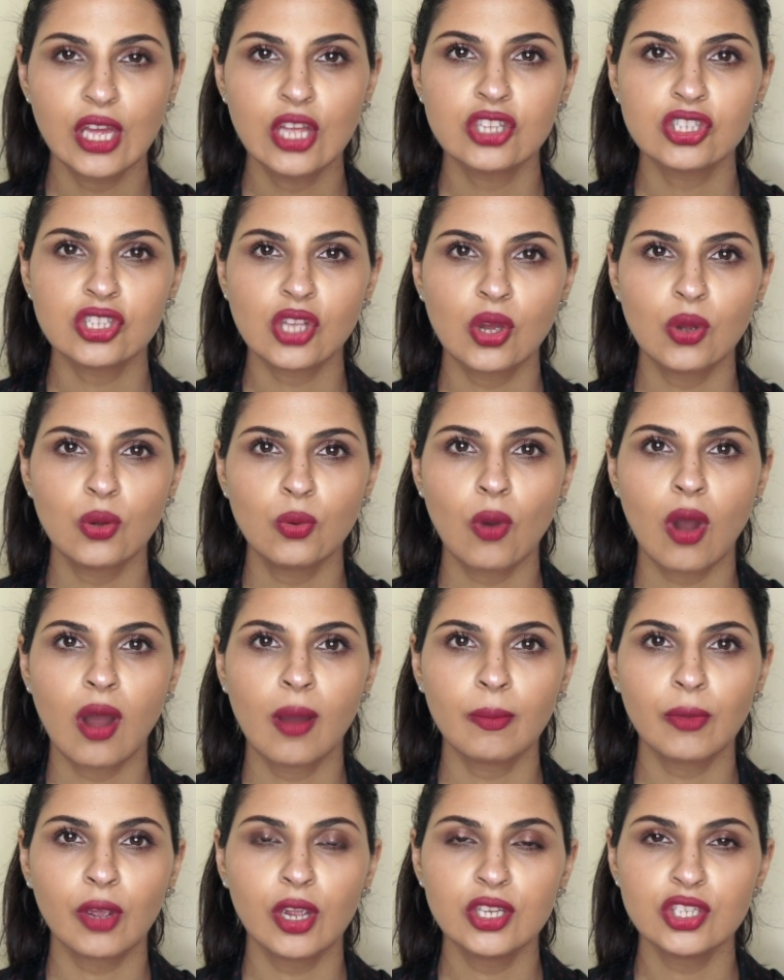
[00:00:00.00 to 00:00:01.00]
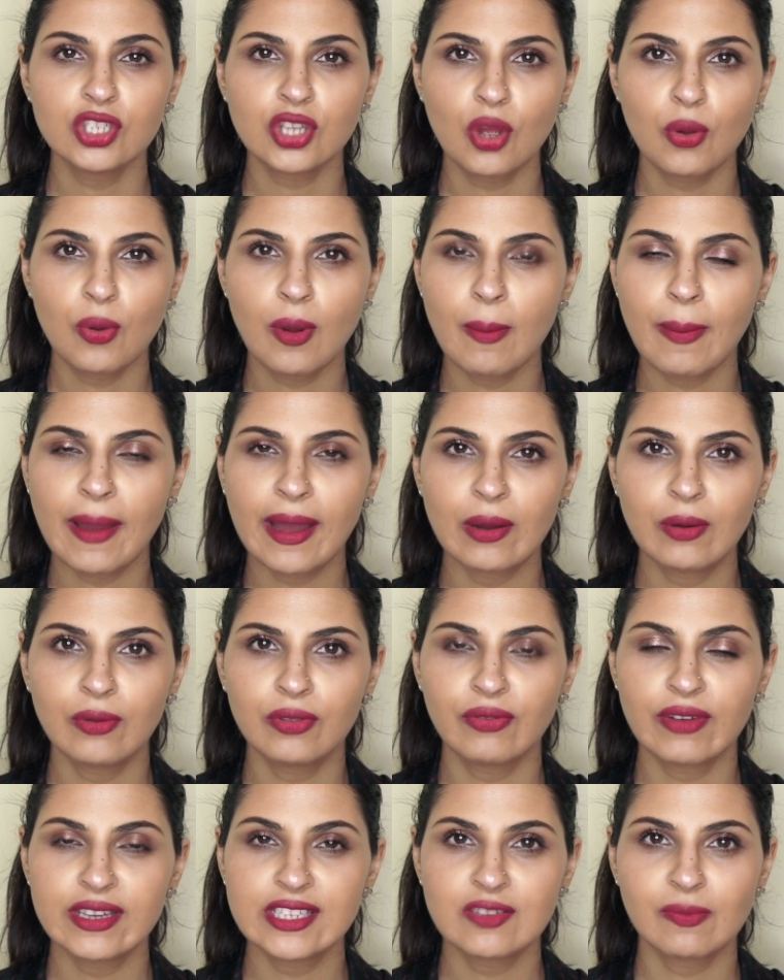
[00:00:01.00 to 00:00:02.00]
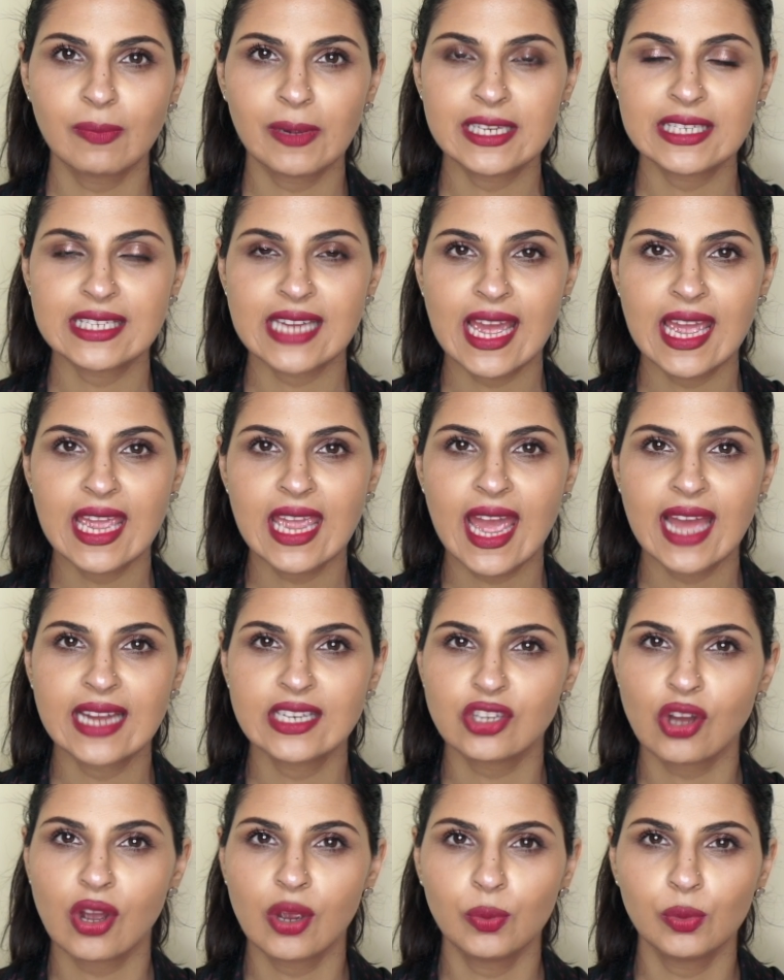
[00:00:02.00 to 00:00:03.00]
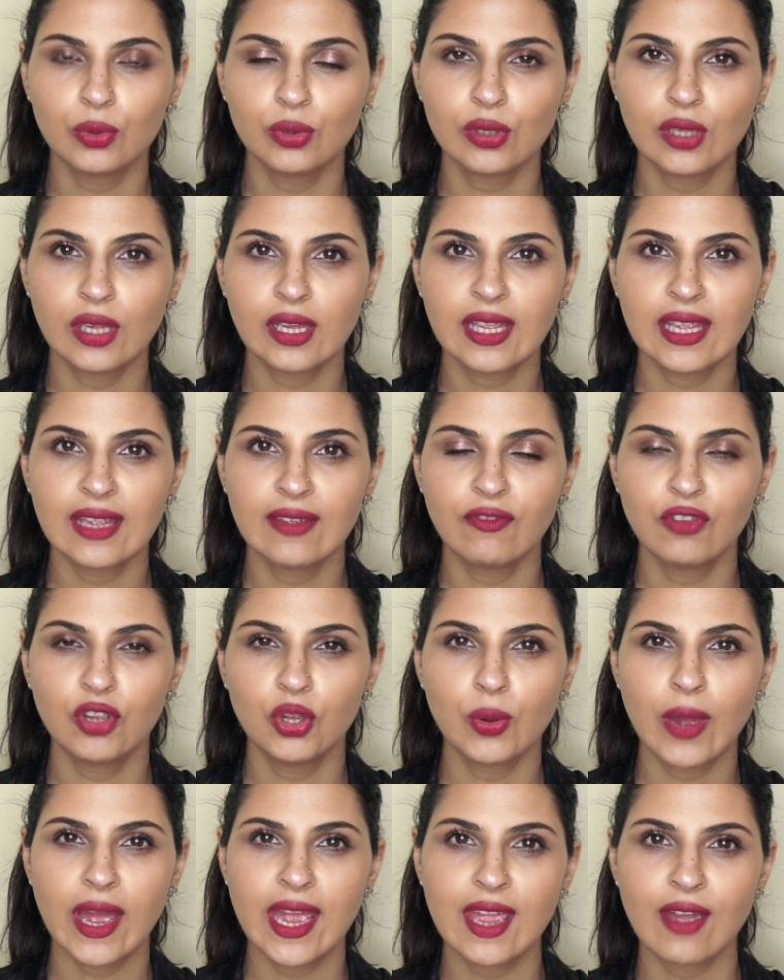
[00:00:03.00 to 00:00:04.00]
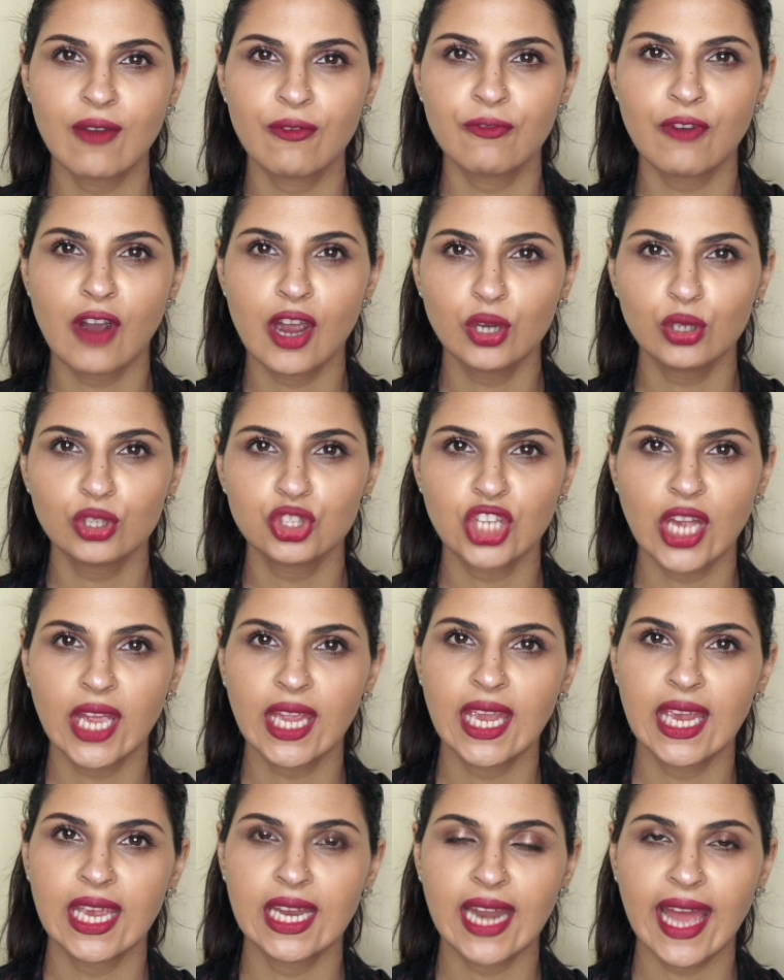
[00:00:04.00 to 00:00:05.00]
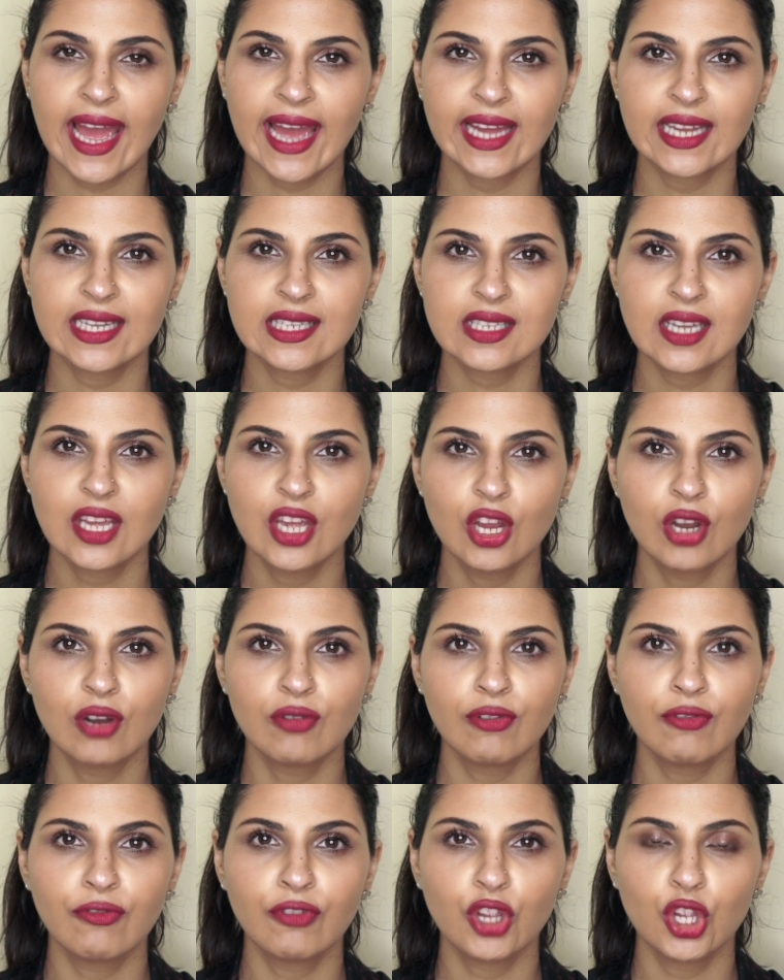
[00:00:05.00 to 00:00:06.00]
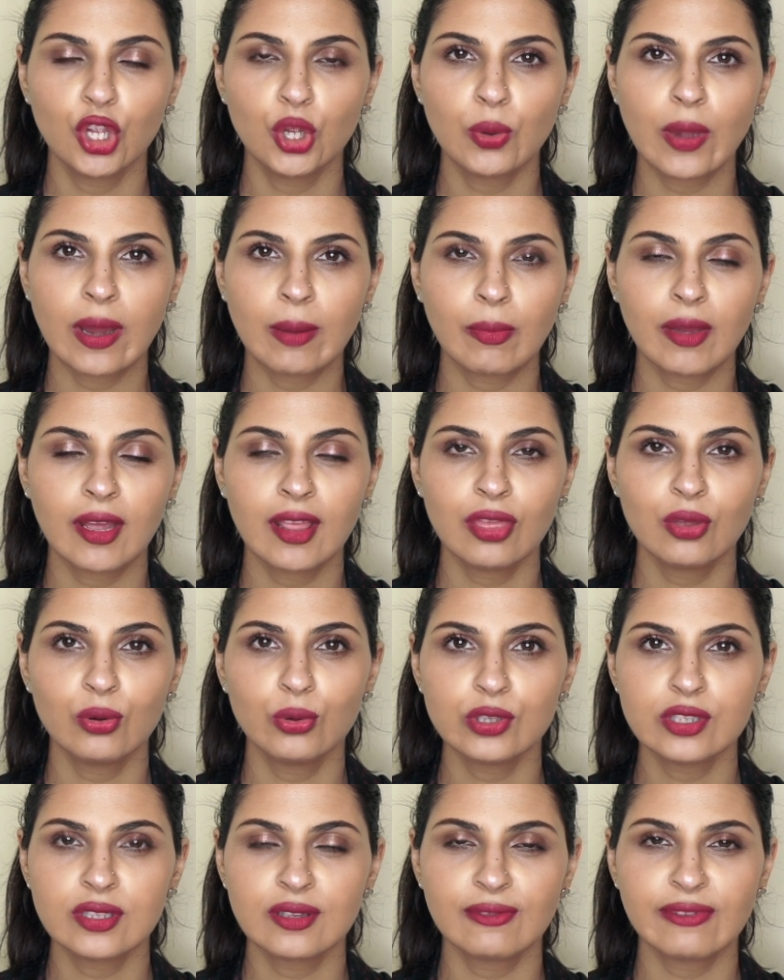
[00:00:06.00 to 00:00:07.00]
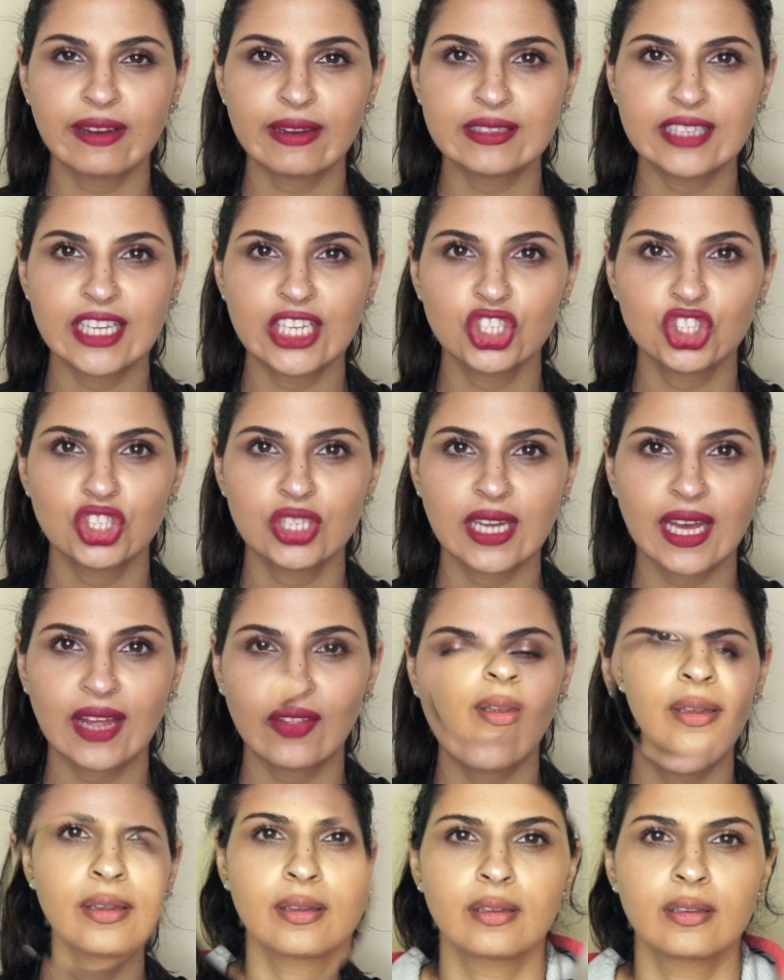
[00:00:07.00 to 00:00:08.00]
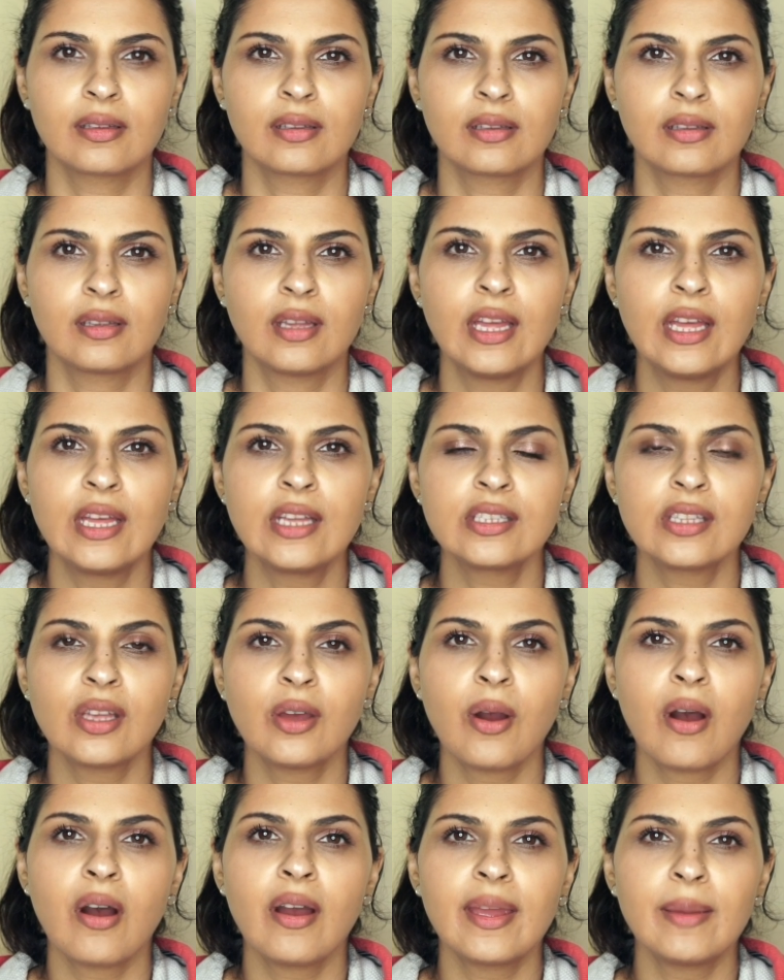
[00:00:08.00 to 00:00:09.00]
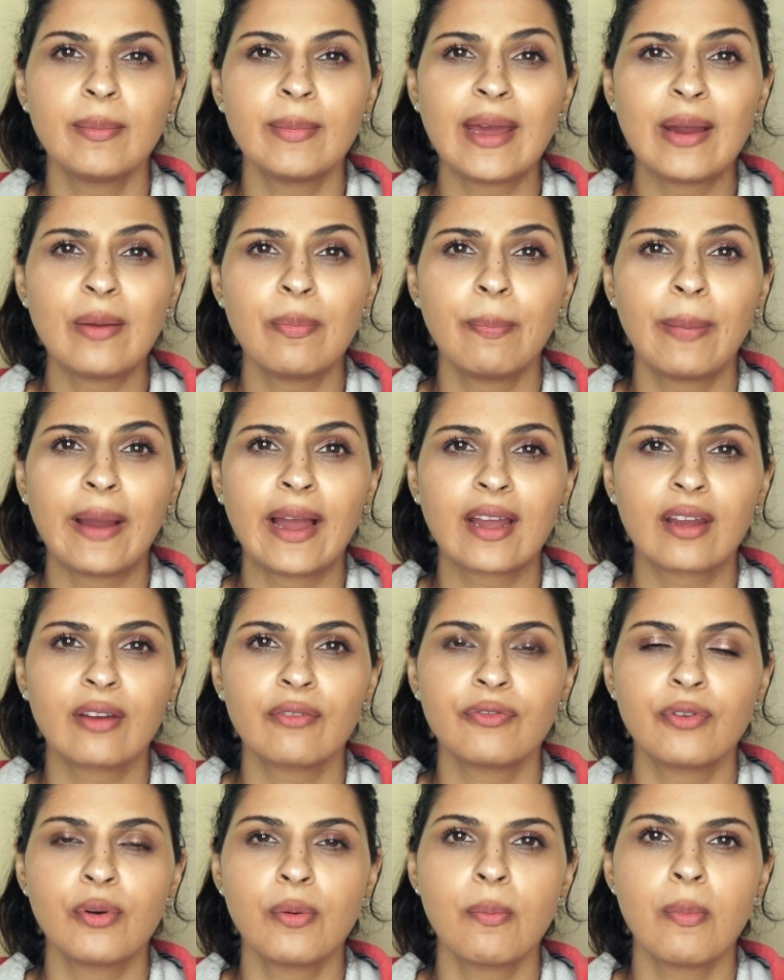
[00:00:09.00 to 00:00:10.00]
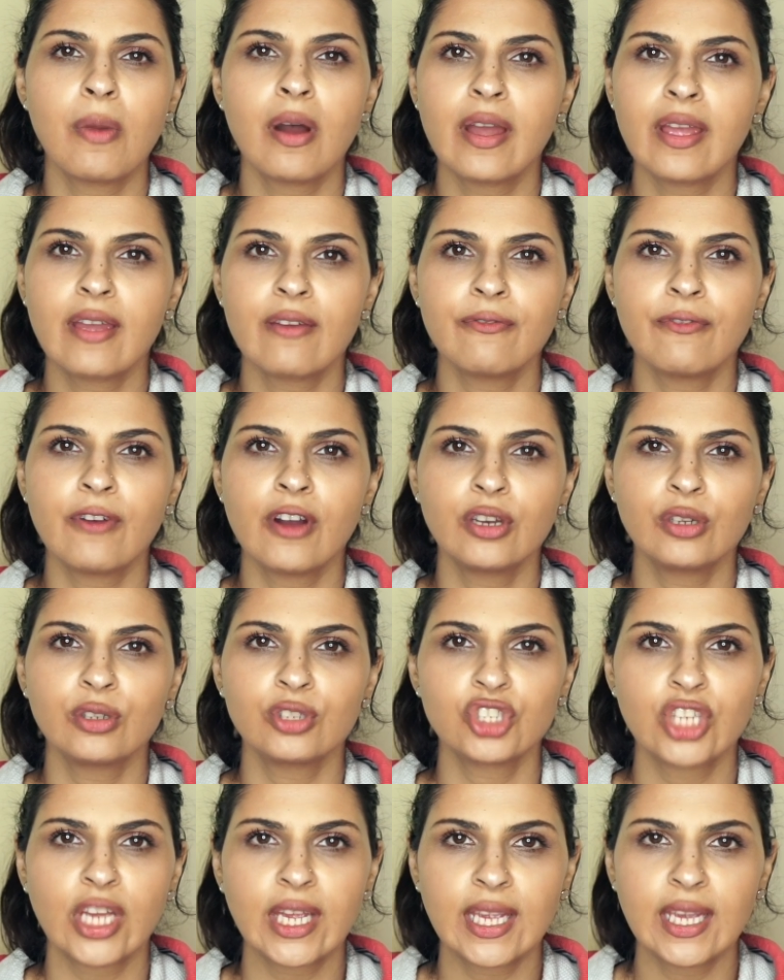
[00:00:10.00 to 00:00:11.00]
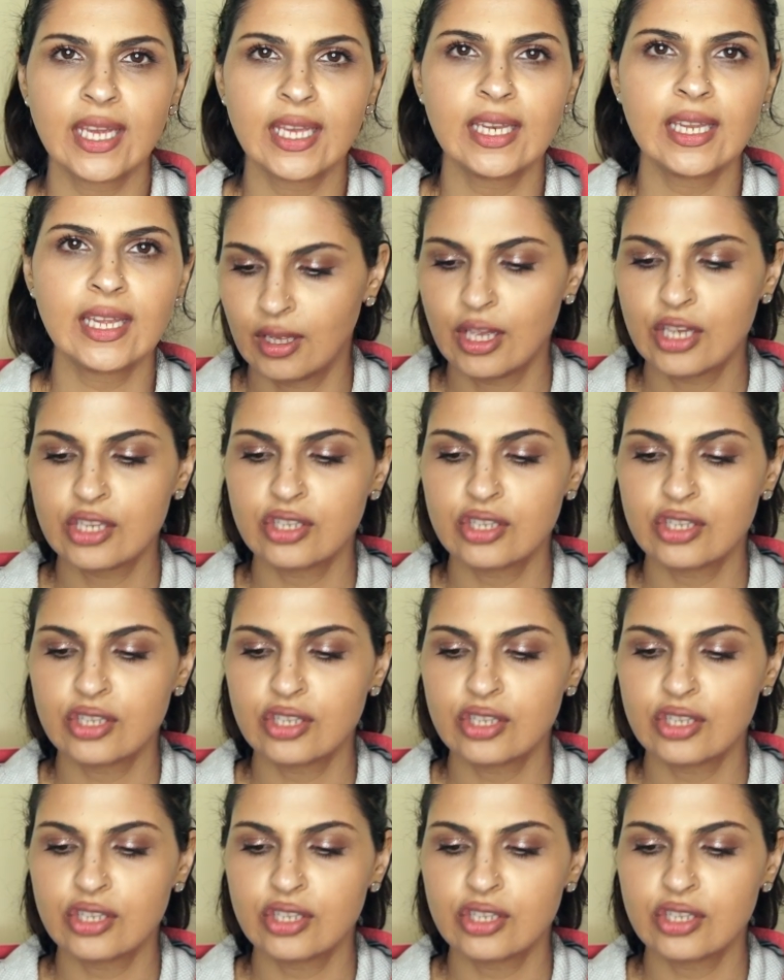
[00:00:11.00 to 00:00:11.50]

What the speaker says: So I'm going to go about the rest of my day, and I will give you a final check-in and review and my thoughts on the foundation at the end of the day. So I am now back from my final check-in.